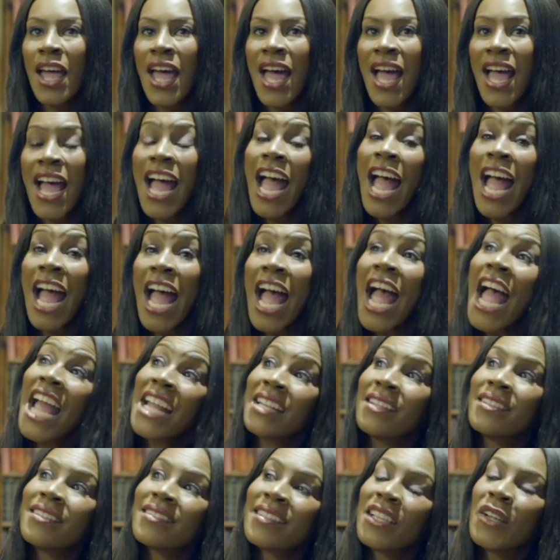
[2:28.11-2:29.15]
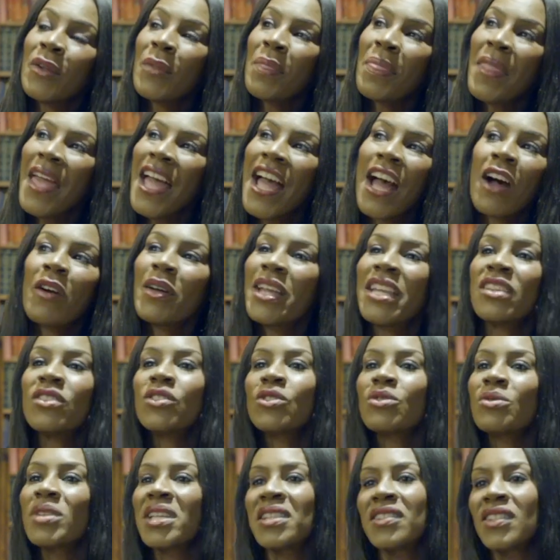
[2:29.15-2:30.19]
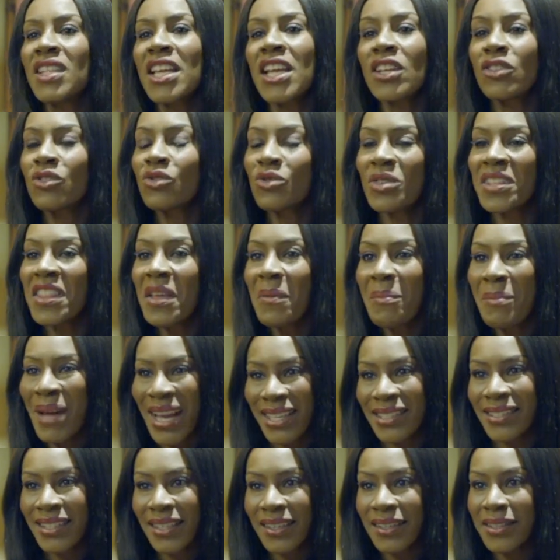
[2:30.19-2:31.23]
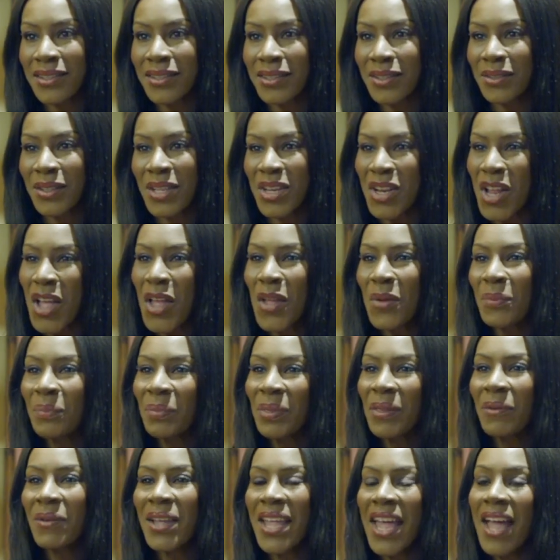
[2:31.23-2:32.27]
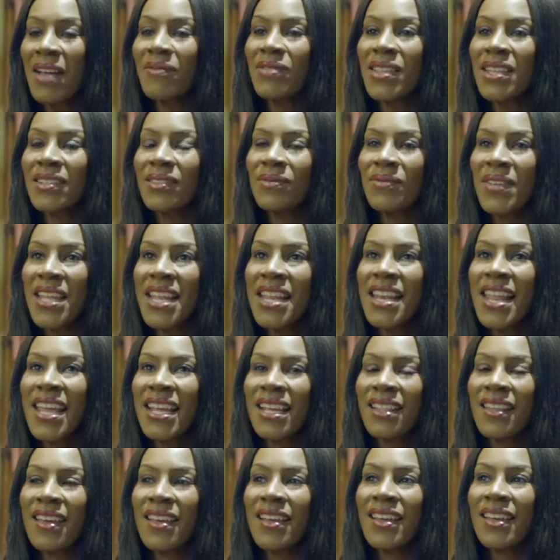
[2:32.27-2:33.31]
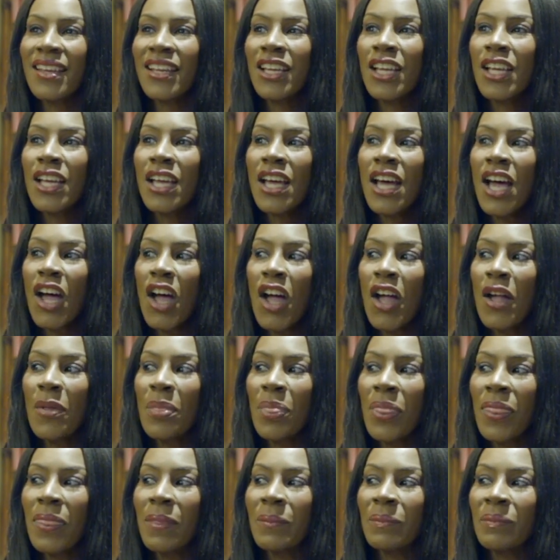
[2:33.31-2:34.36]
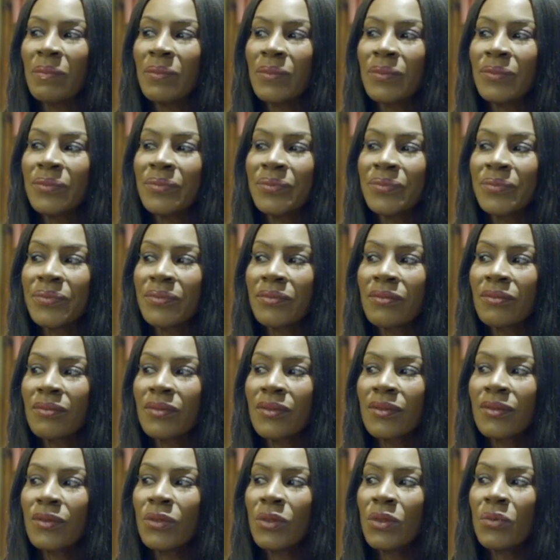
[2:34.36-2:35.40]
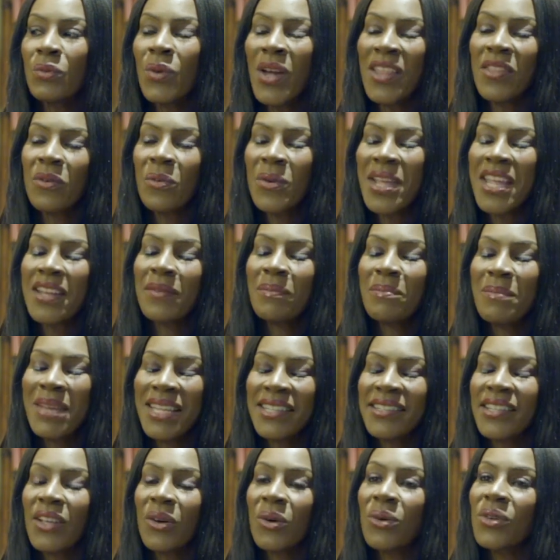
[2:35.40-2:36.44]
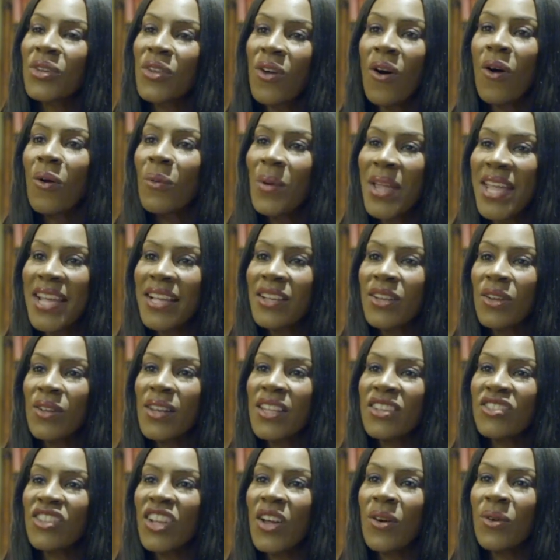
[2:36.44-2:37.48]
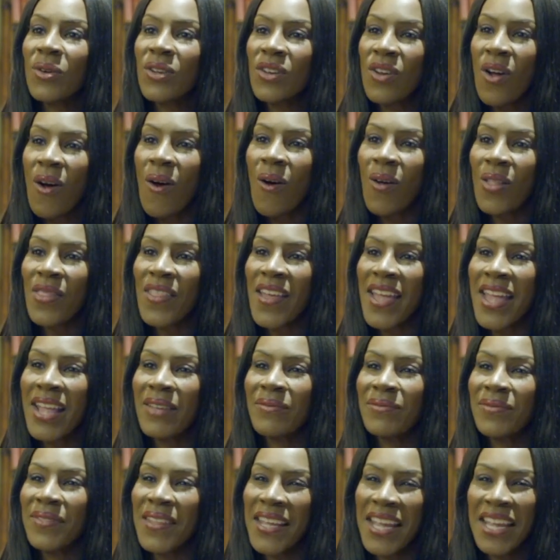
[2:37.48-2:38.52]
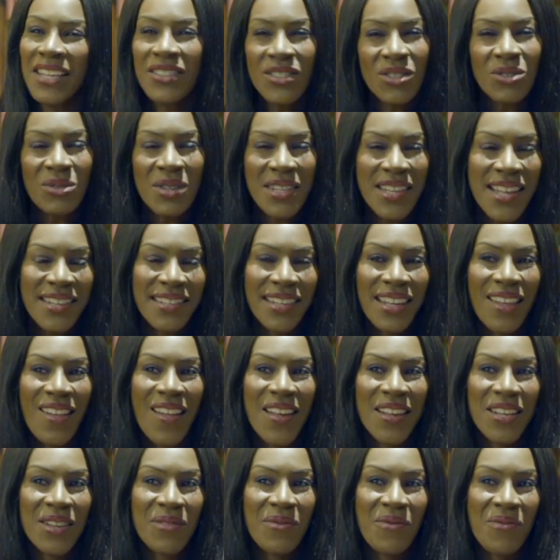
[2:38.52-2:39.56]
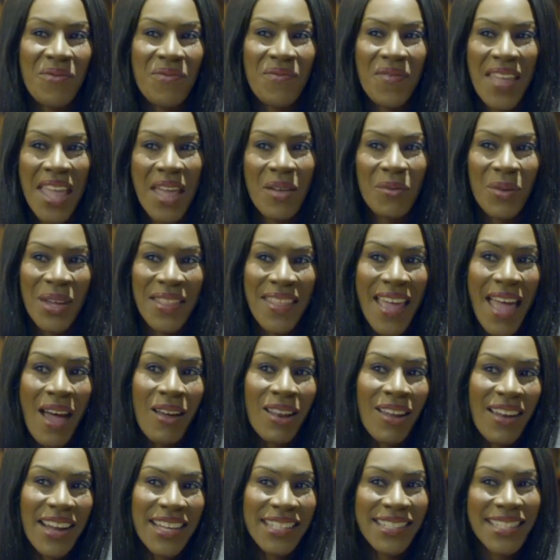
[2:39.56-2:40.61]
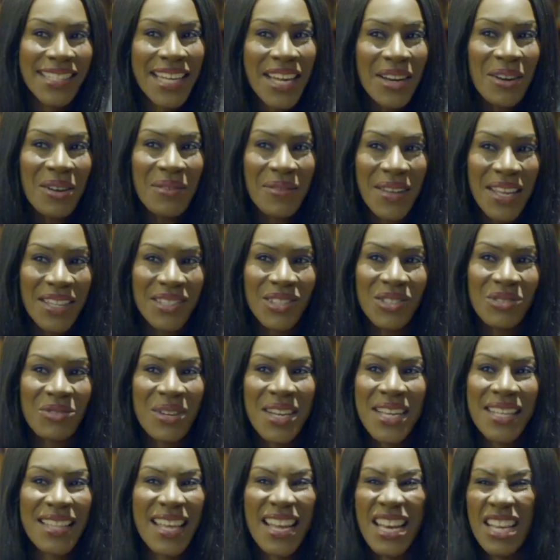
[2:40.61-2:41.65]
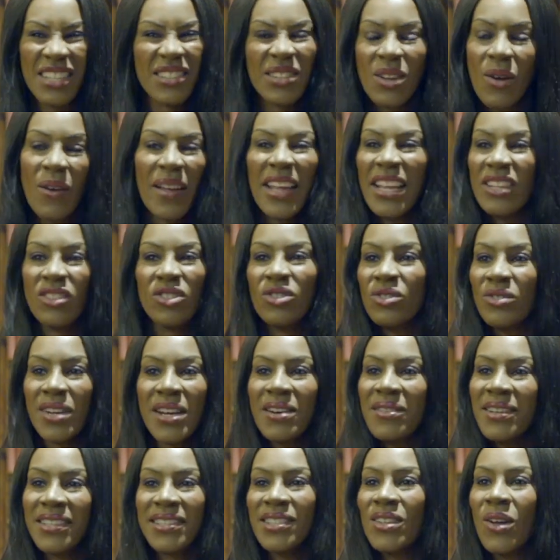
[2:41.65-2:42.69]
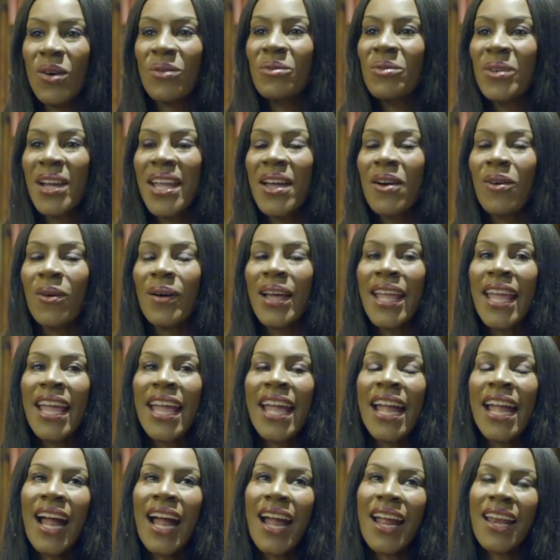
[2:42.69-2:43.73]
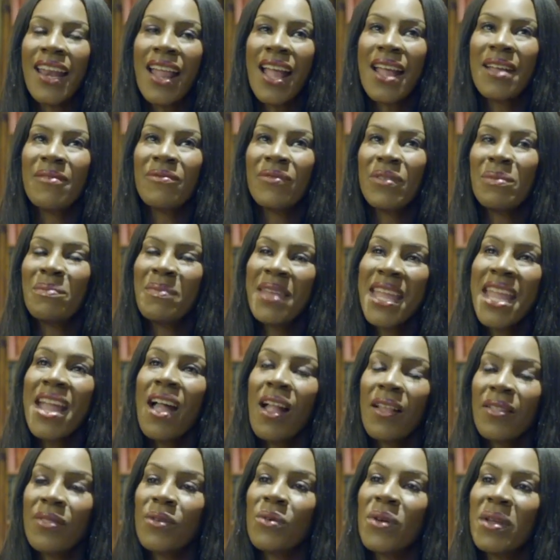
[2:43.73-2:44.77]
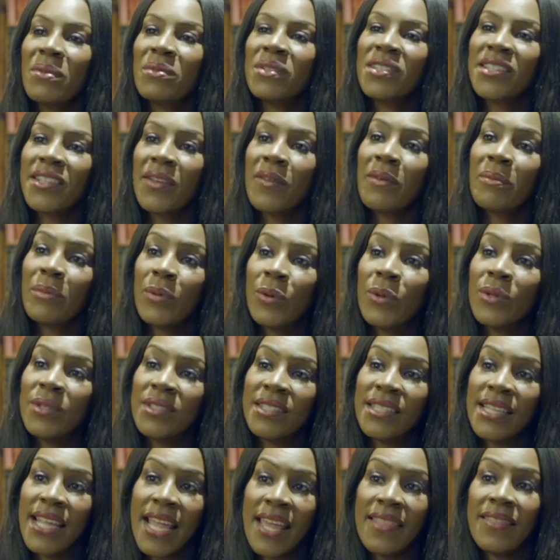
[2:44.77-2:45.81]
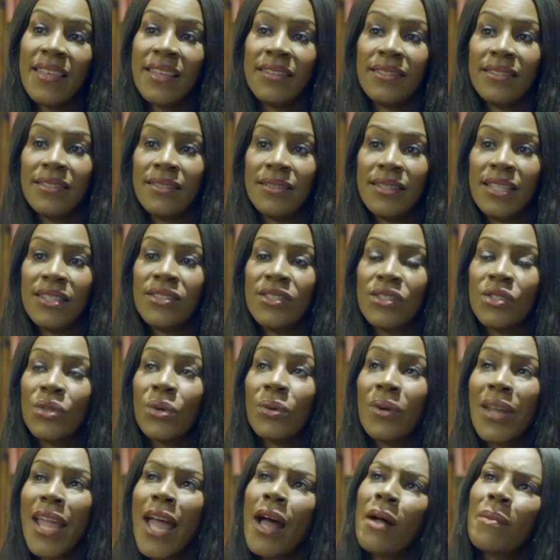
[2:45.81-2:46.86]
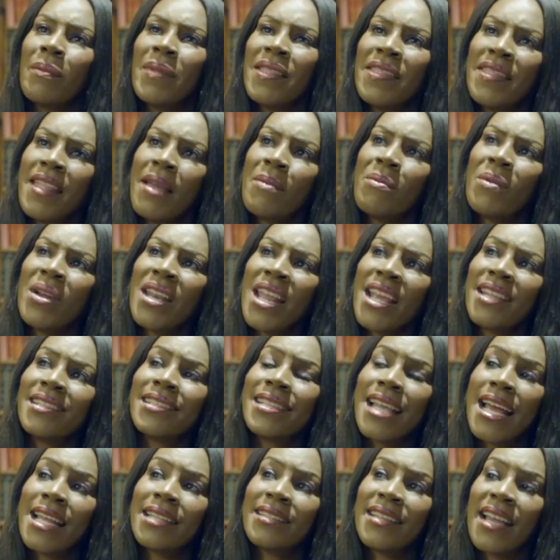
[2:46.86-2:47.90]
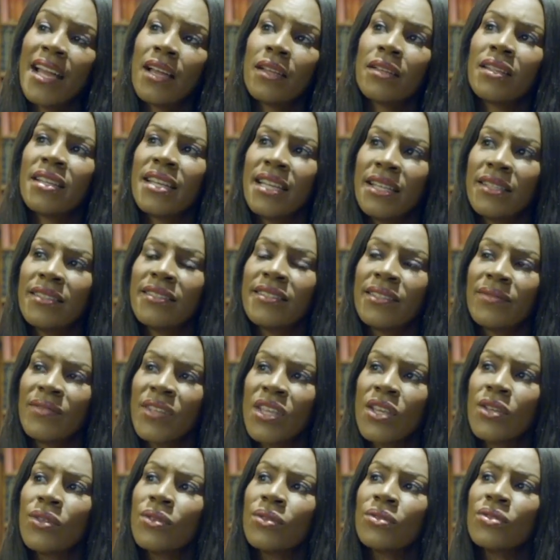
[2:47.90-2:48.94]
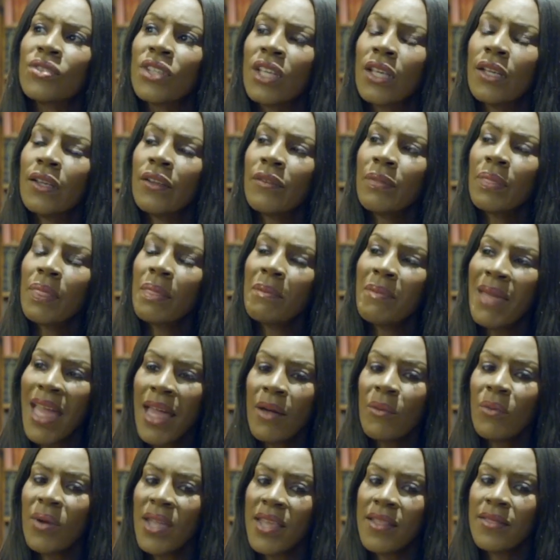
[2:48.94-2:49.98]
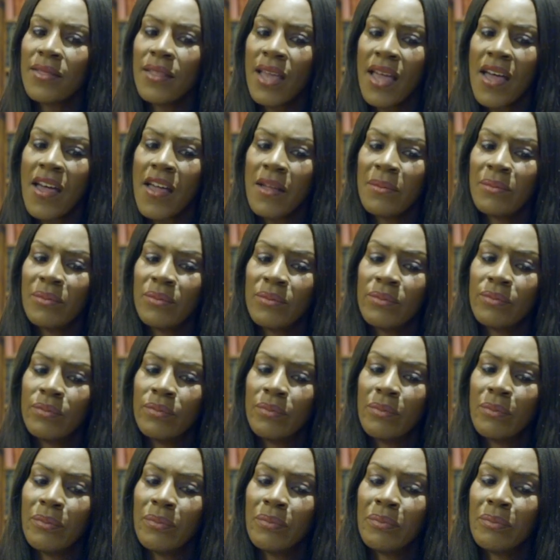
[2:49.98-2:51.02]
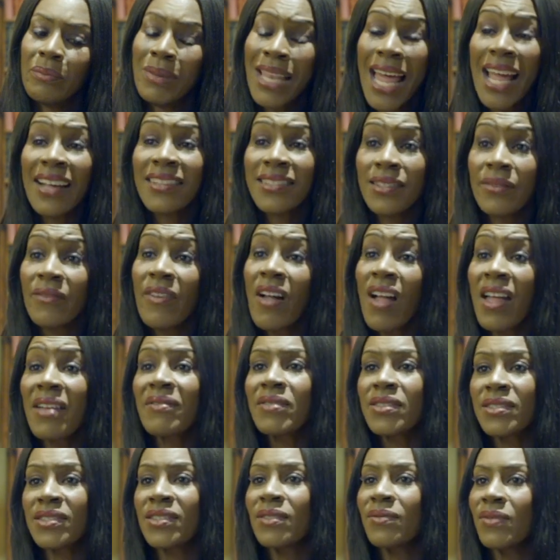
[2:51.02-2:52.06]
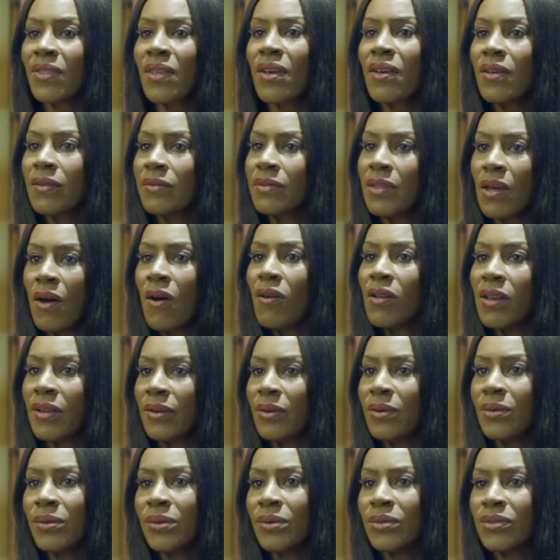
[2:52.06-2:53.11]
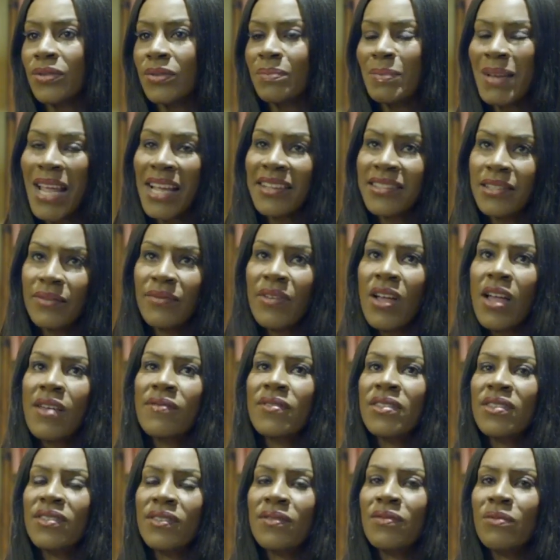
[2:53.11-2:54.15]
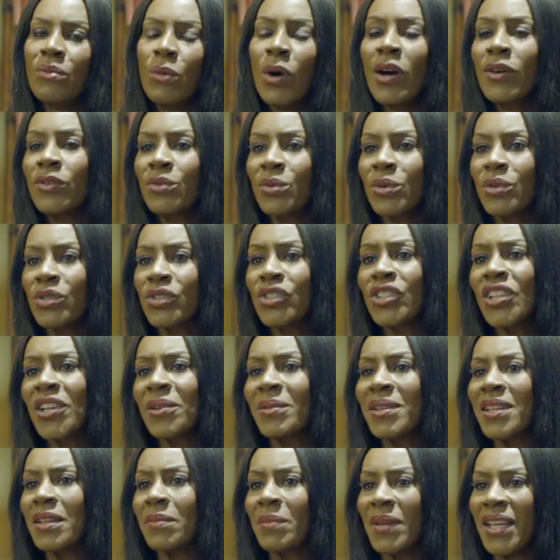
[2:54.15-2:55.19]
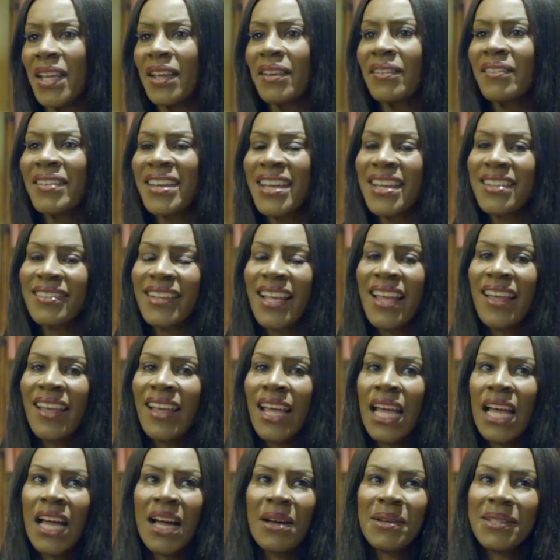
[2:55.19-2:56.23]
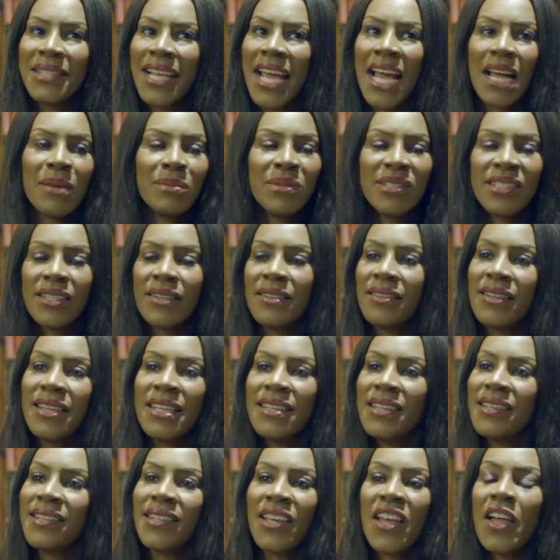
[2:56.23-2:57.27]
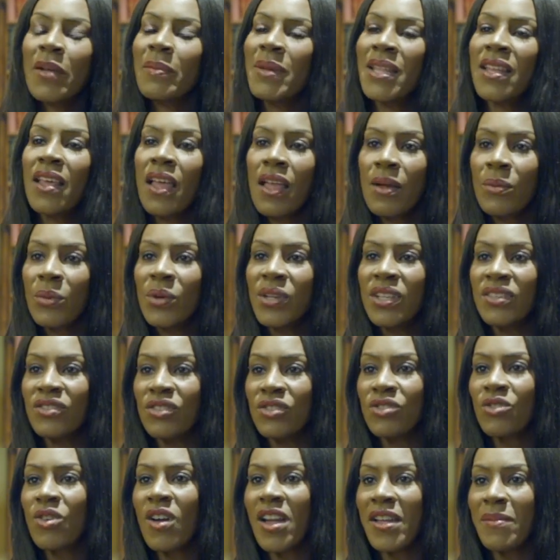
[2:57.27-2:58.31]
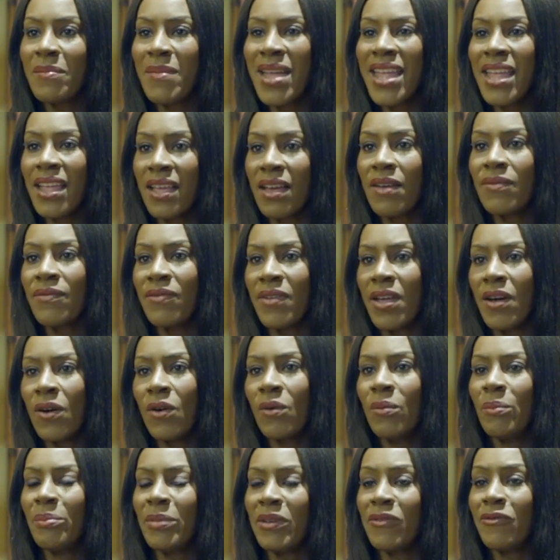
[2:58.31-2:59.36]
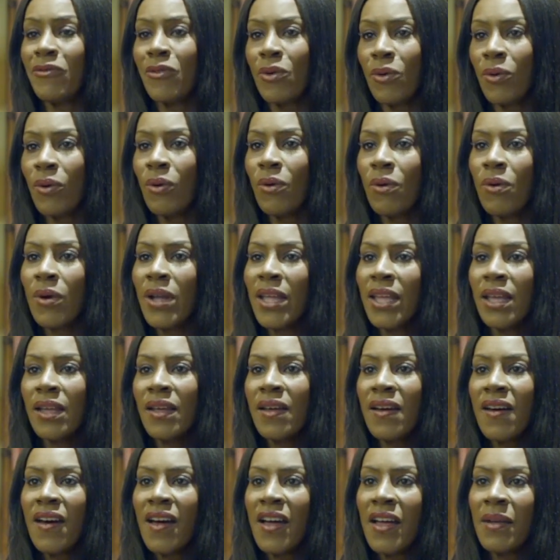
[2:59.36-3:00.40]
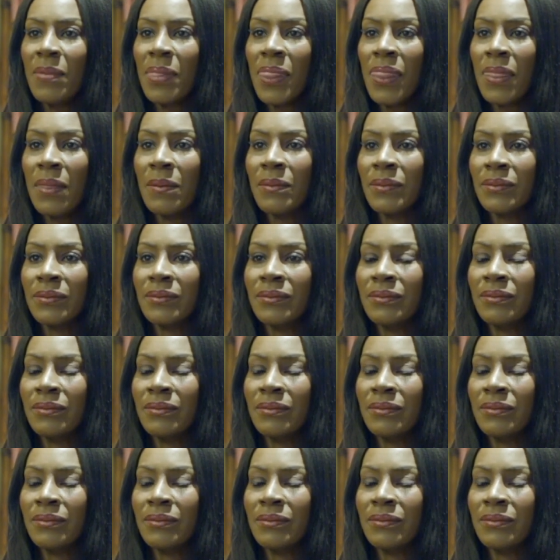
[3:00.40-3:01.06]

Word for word: uh, and our history is the history that matters. You know, we have this feeling that um, whether we admit it or not, or we acknowledge it or not, that if the history doesn't kind of fit with our idea of history, then it's not history or it's not real. And I, for me, I thought it was so important to get this this story out. But then when I sat down and interviewed, met with um, black survivors of the, the Holocaust, black survivors of World War II in the period, I was absolutely determined that I wanted to try and make a film before um,